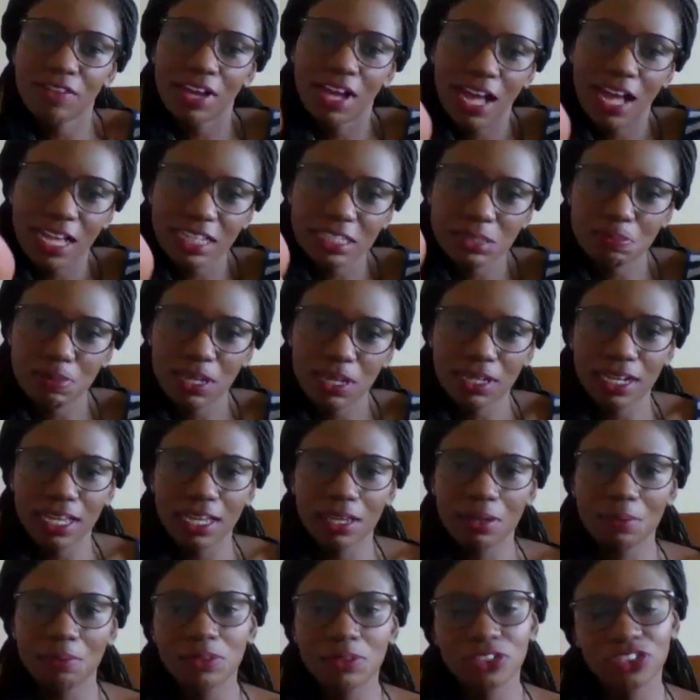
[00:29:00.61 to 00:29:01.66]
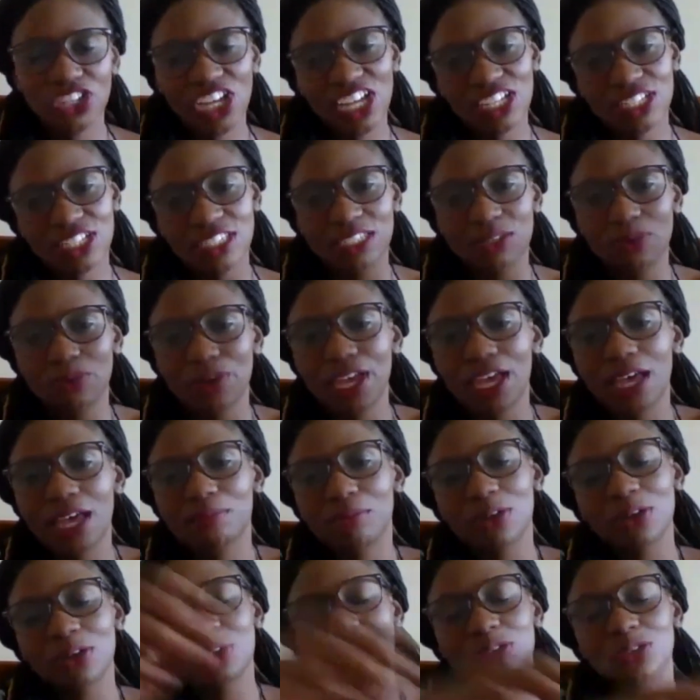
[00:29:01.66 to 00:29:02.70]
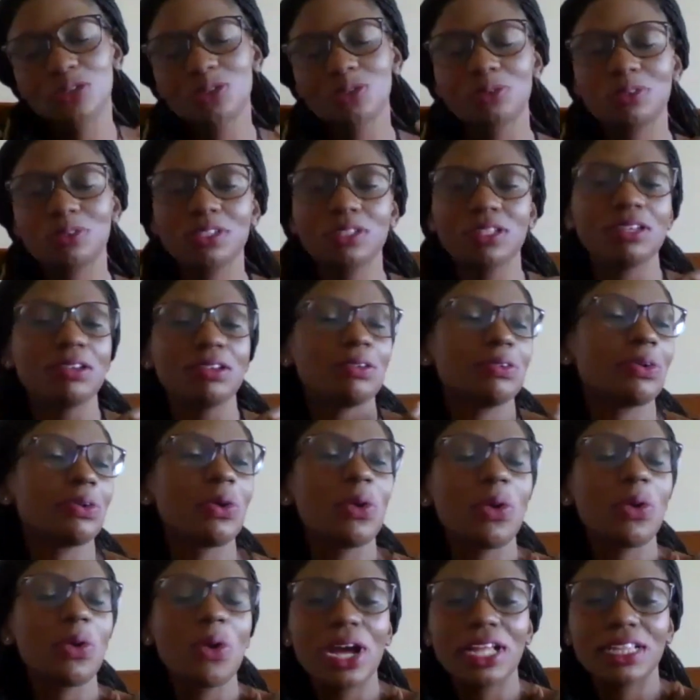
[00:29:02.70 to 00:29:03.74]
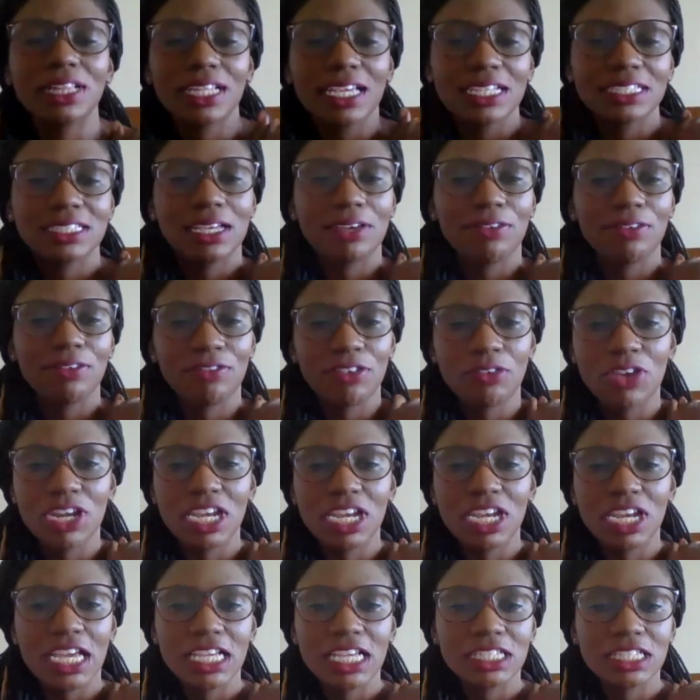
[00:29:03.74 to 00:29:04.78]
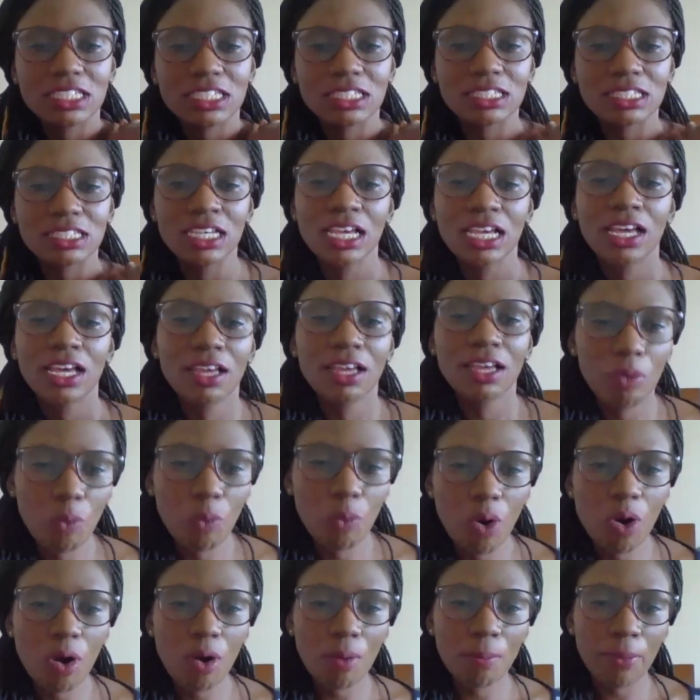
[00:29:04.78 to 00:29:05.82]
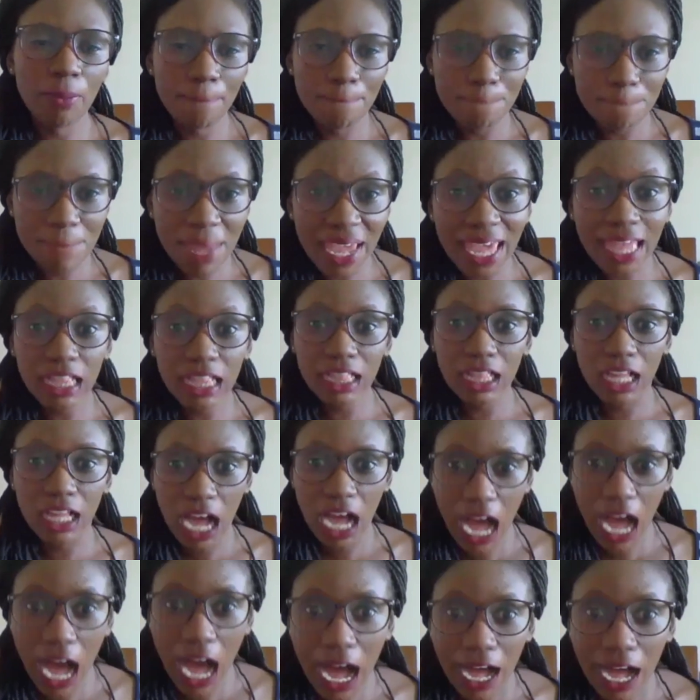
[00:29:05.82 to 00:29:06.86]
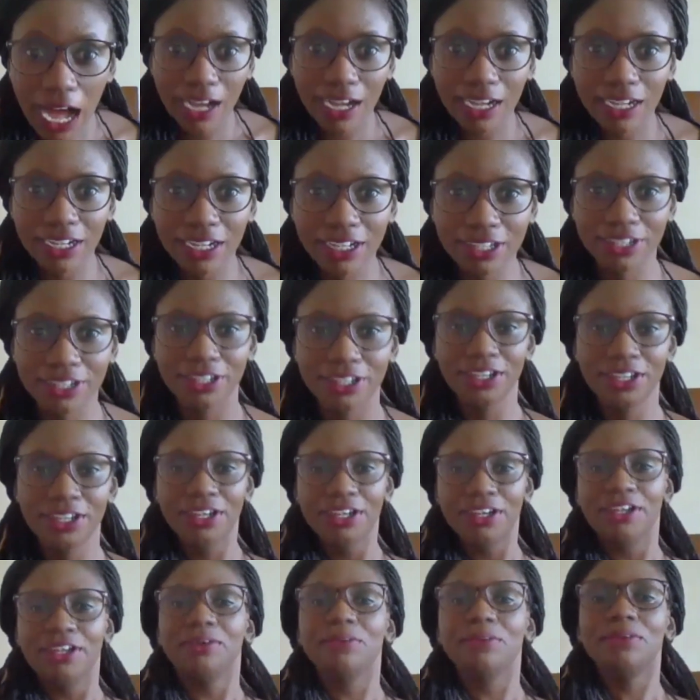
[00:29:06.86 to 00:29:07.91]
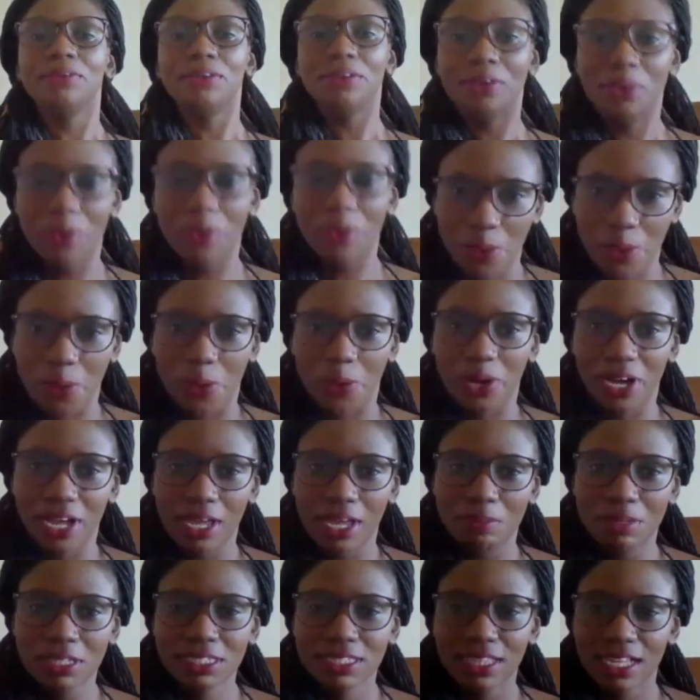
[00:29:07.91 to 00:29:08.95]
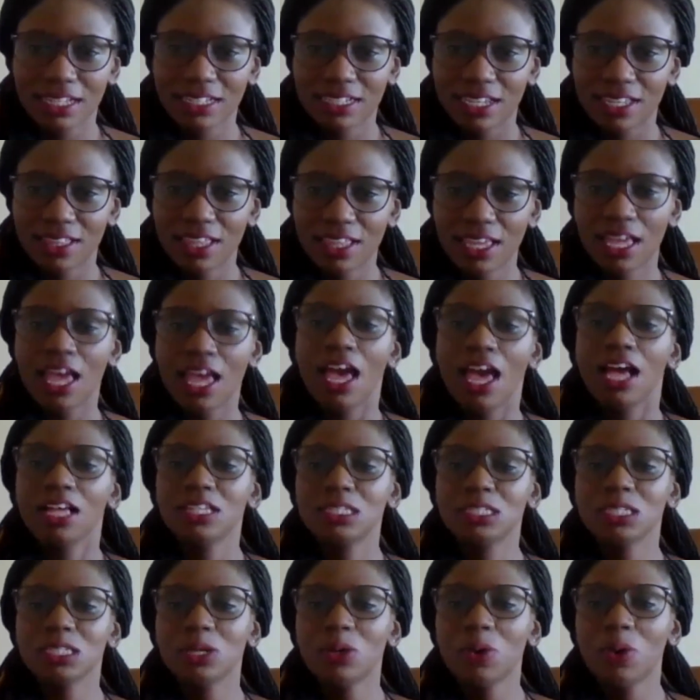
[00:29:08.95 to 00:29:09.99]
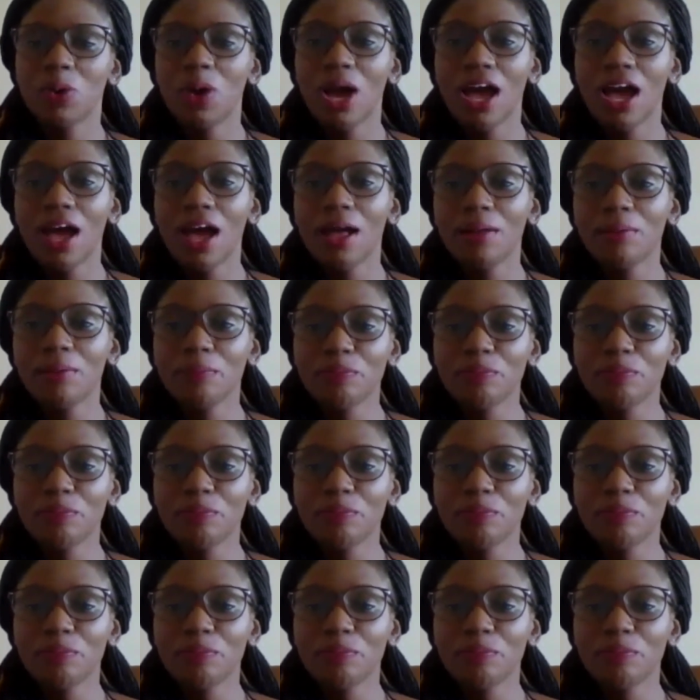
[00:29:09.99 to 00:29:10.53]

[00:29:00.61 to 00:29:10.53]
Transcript: don't have a husband like me, Lassie, where I'm going to go and get a very nice warm male hug. Oh, I missed that, I think. So